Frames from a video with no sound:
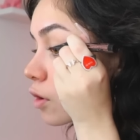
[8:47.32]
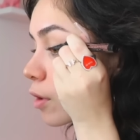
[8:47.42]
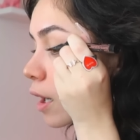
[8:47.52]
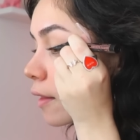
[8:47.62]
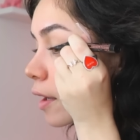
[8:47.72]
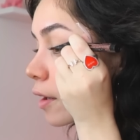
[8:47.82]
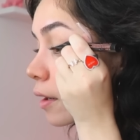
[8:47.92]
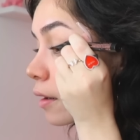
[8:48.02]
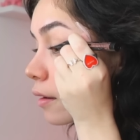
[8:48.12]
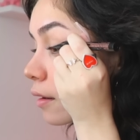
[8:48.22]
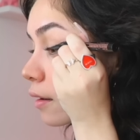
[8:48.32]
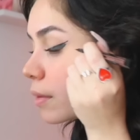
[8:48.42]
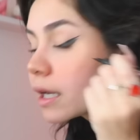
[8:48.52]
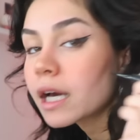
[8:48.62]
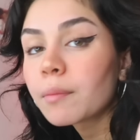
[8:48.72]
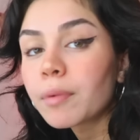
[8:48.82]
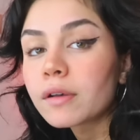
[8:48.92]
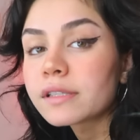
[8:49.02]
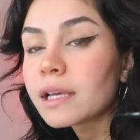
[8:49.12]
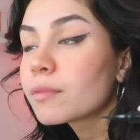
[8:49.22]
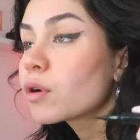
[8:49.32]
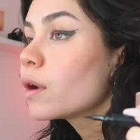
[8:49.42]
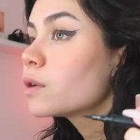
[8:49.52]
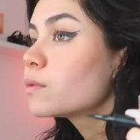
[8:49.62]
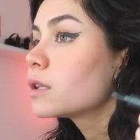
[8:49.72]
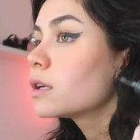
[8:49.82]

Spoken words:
more eyeliner. Being kind of ballsy, I'm going in with